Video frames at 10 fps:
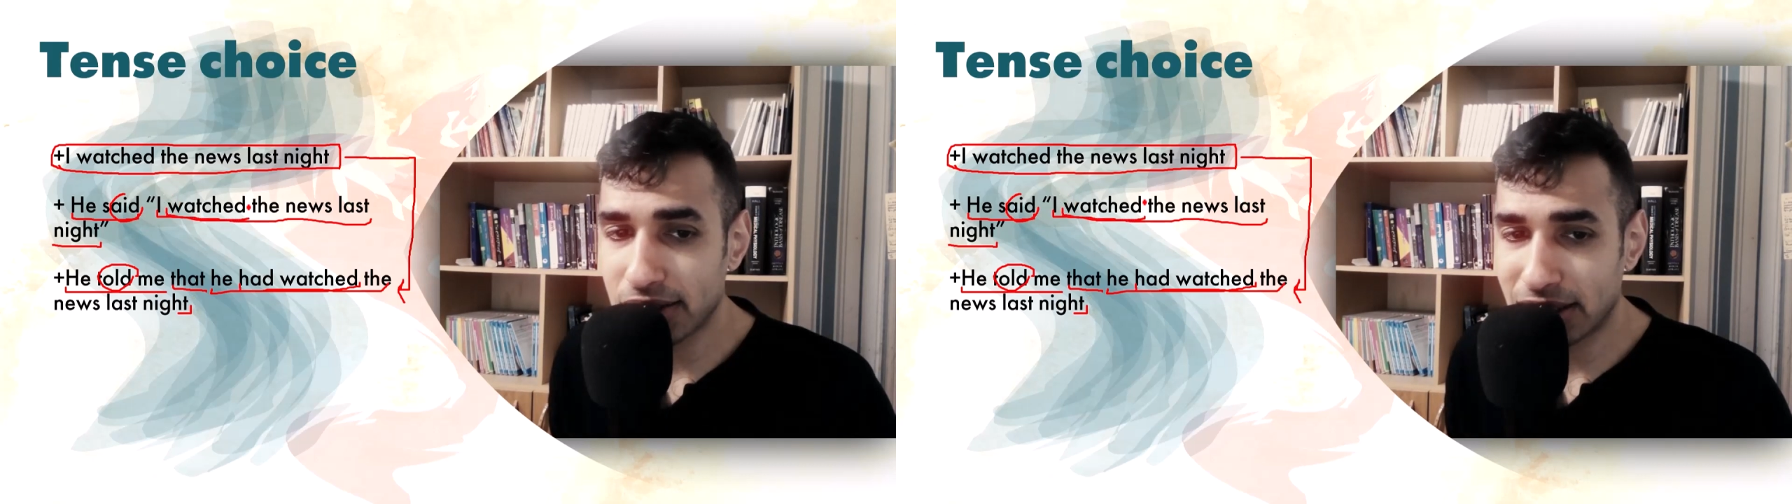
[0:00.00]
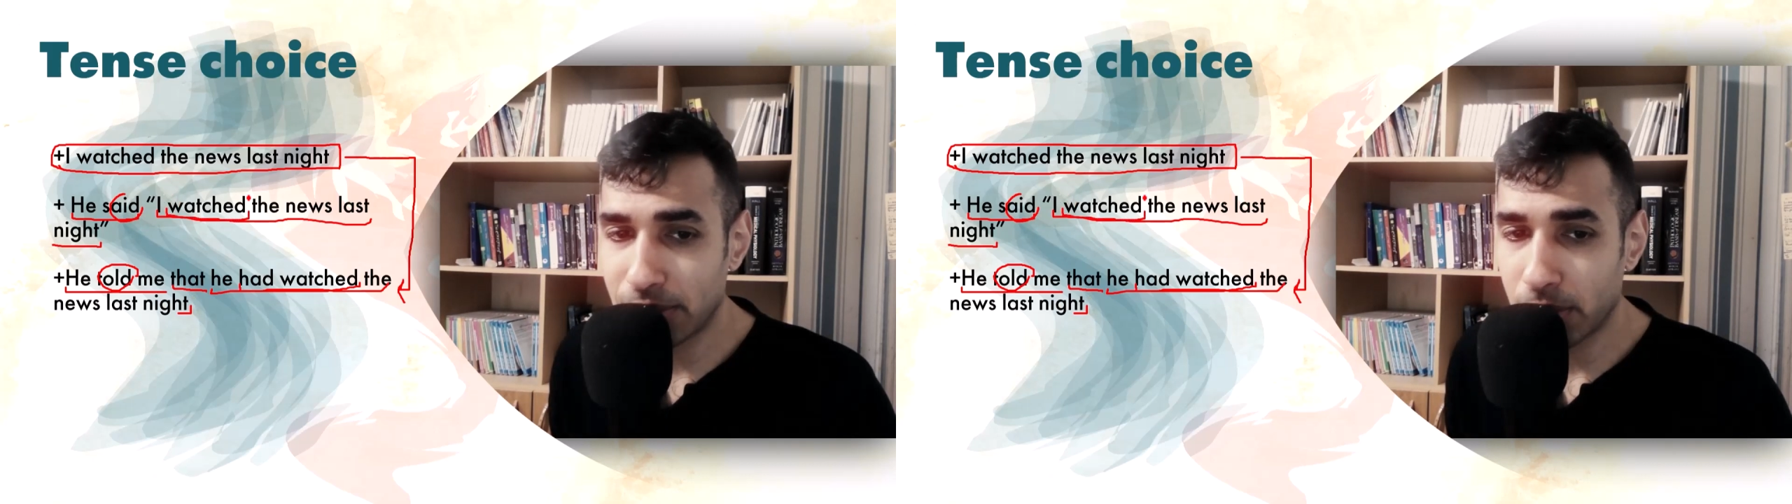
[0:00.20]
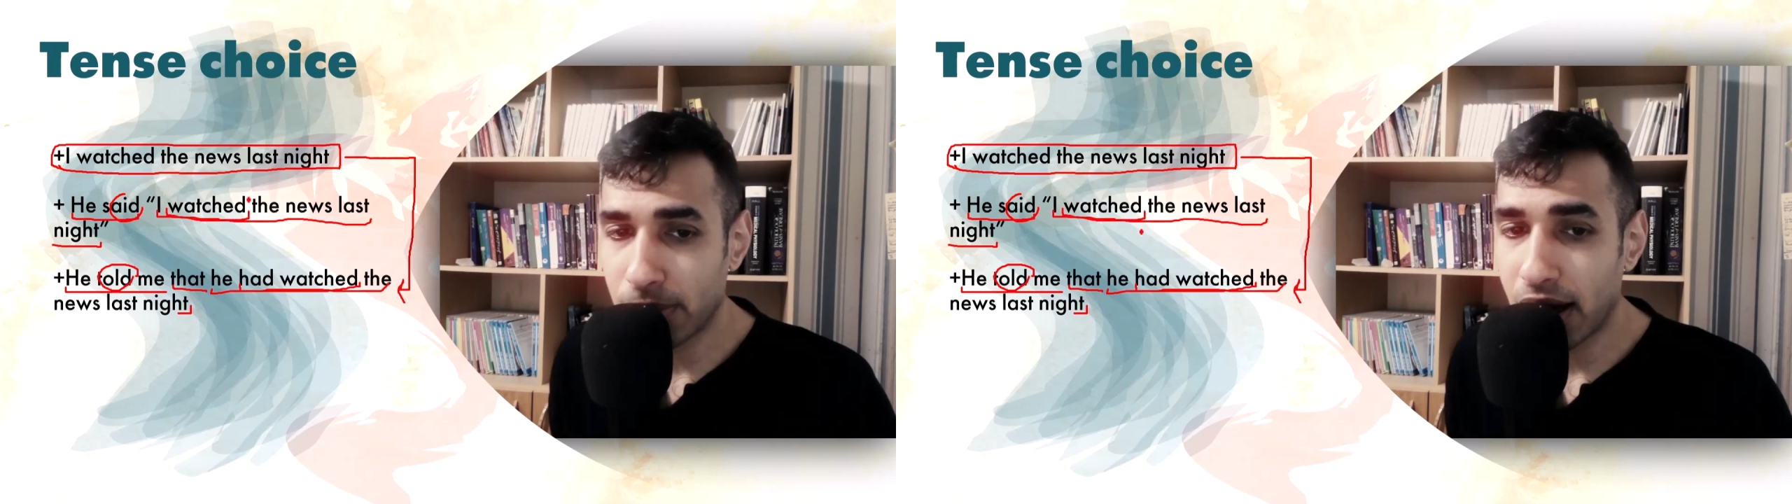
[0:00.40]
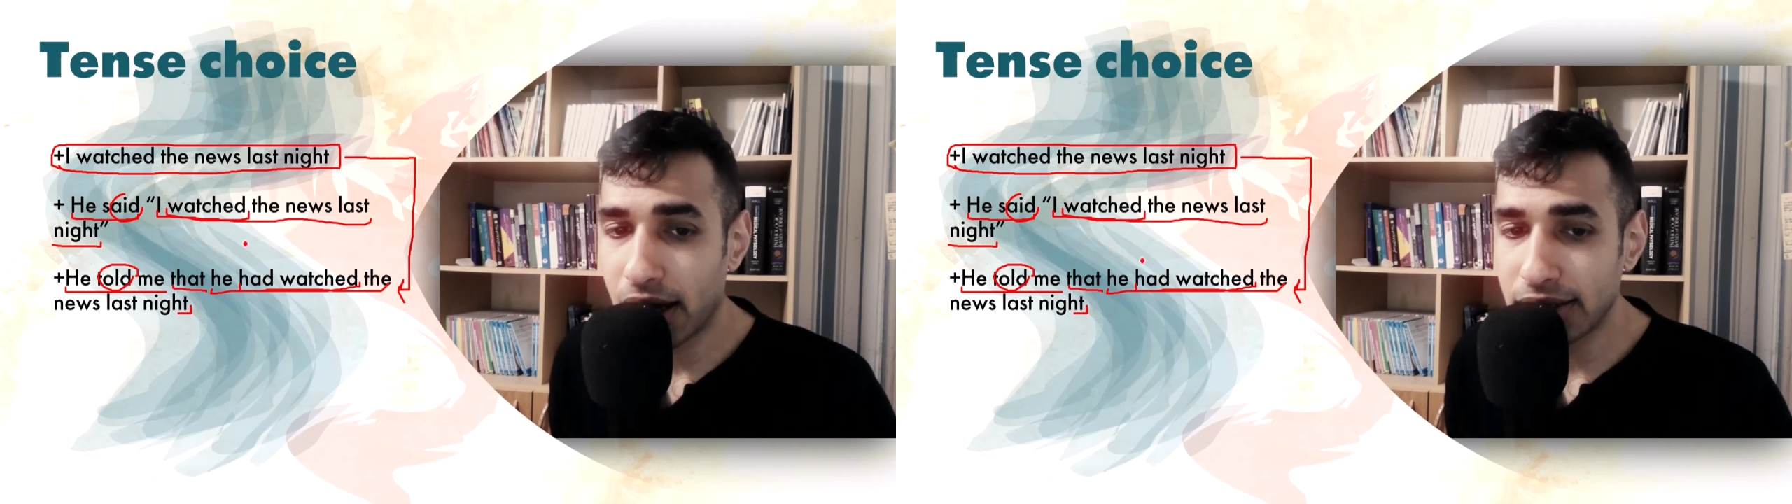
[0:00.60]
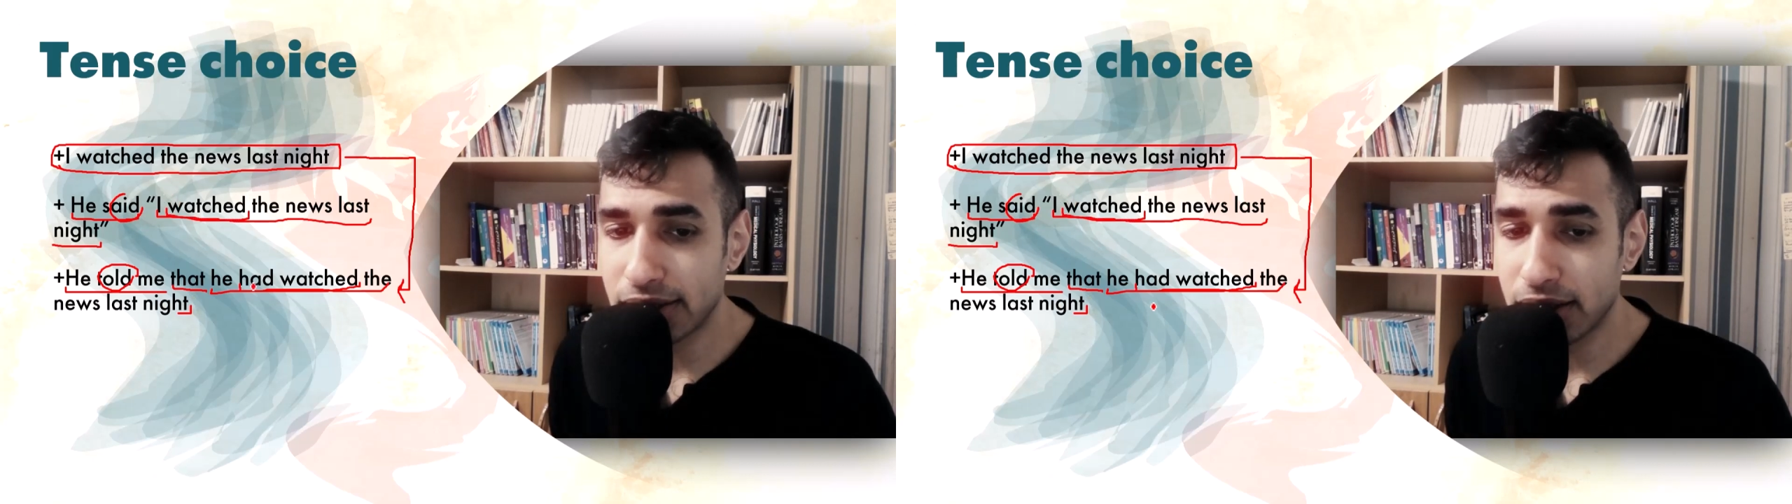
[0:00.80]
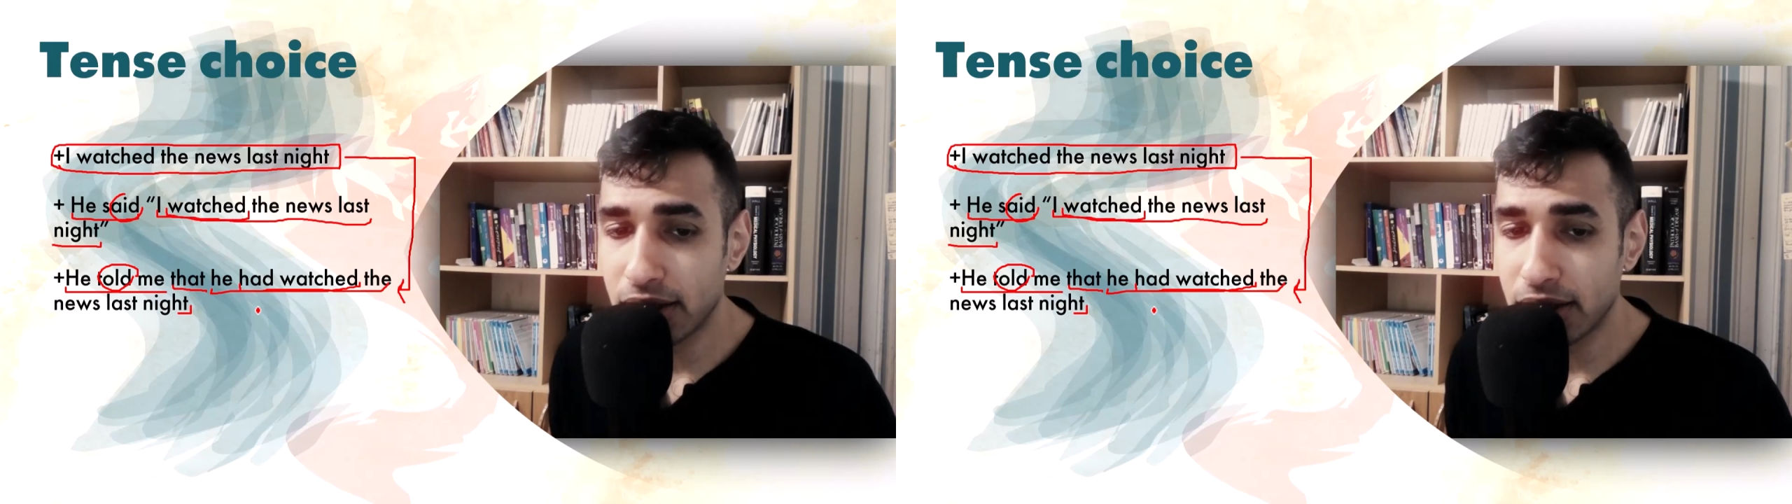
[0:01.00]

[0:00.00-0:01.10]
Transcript: simple past.